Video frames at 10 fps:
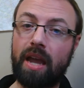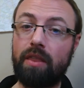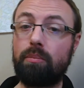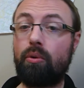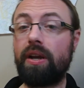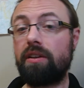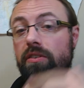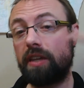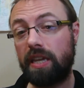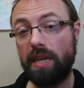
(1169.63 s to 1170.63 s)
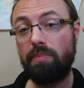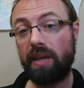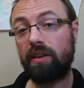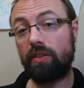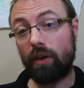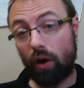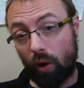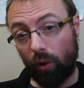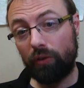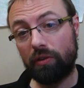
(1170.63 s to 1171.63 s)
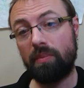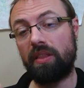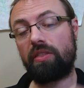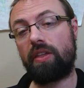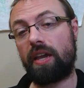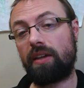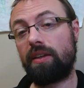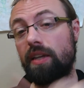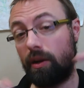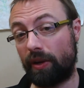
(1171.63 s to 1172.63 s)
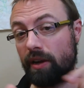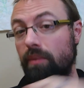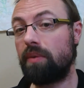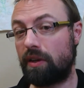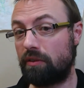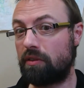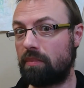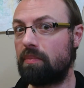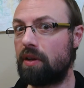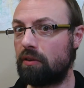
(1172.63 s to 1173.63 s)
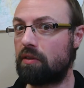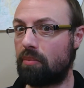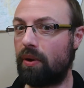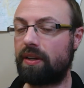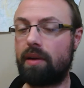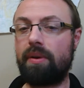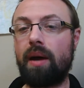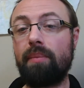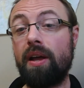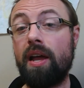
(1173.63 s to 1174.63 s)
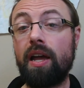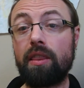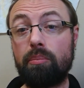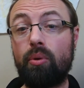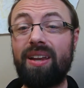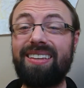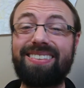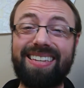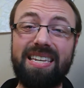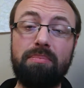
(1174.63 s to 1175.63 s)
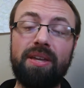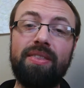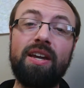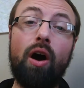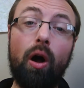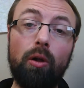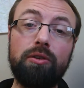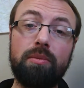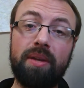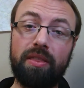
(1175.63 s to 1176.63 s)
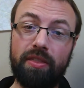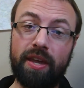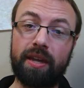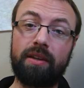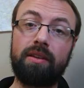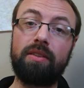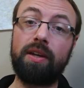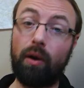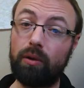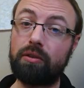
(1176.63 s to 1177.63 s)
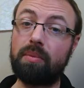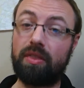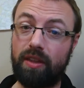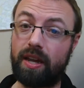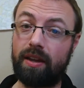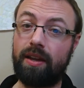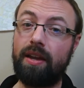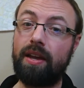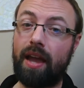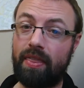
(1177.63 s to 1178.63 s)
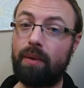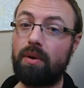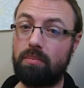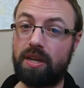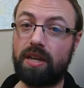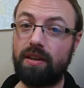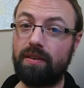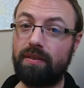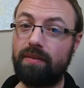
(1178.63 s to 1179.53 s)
And the point is keeping the ultimate thing. Here we go. Here's the point coming up. The point is keeping the ultimate thing, the ultimate thing. And that would be